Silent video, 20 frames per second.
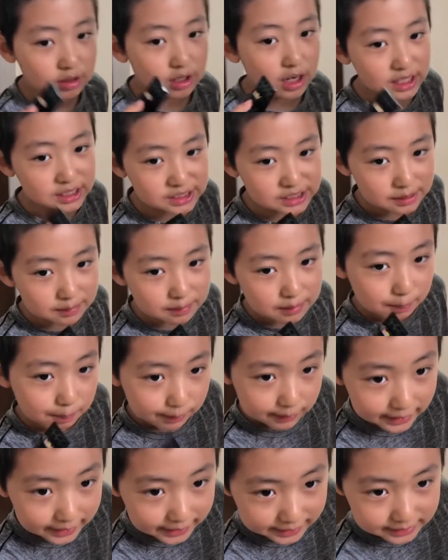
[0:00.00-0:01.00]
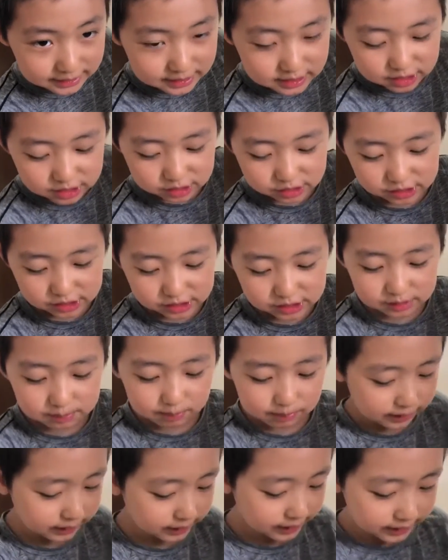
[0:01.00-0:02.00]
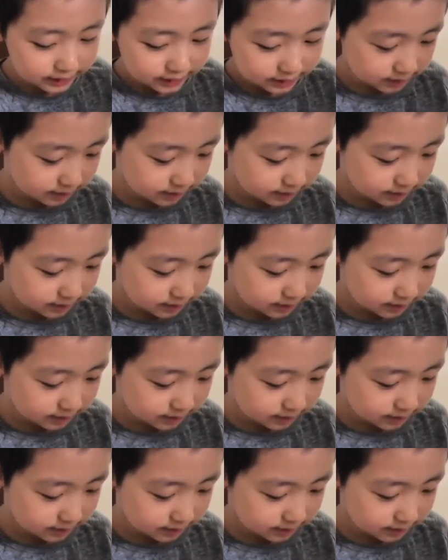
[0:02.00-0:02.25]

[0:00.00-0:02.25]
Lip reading: not ship, a plane. This plane.